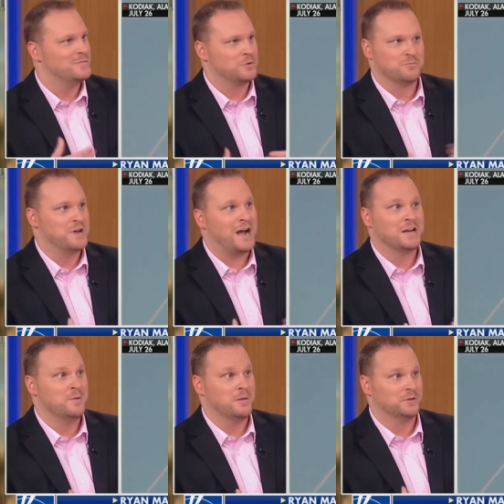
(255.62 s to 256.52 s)
you're not
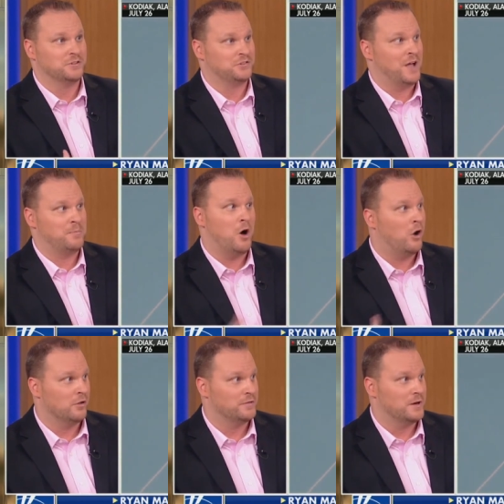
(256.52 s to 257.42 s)
going to be able to stop
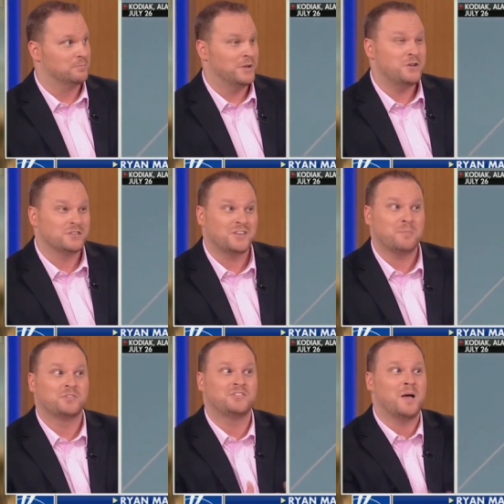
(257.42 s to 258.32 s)
all of them, wow. but you can
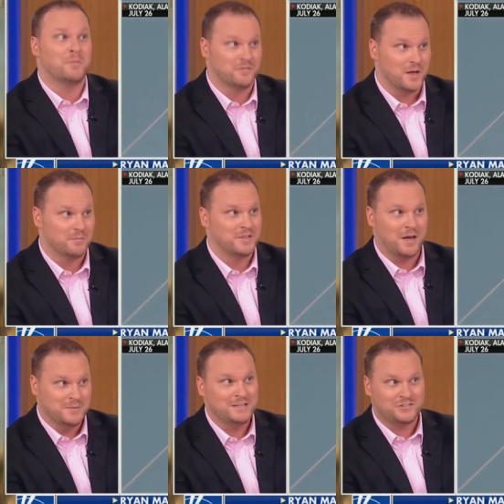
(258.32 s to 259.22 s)
stop some of them.
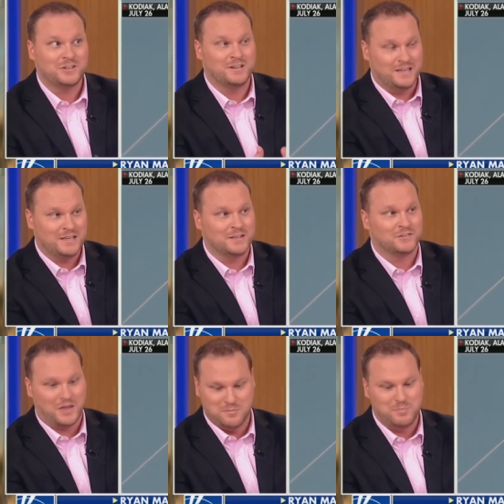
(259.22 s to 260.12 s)
I mean, it still
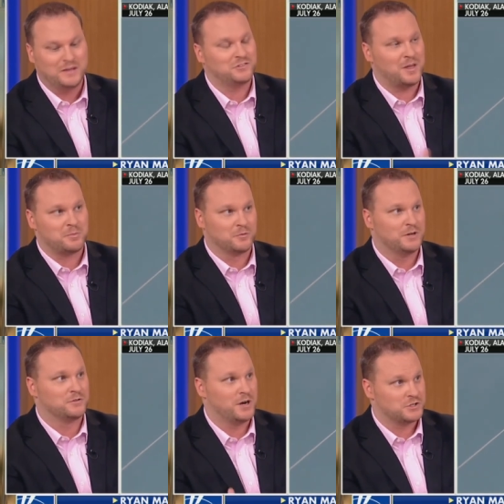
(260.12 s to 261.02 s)
is a big step in the
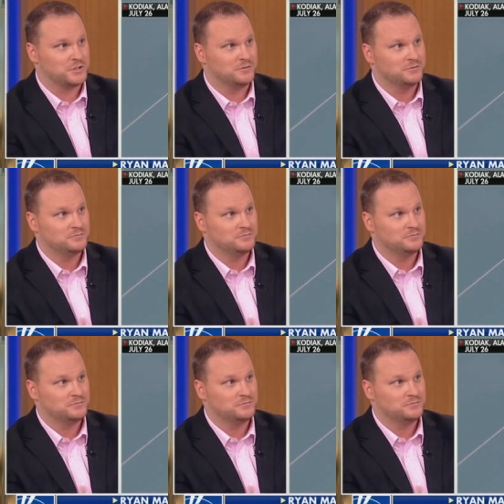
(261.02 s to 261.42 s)
right direction.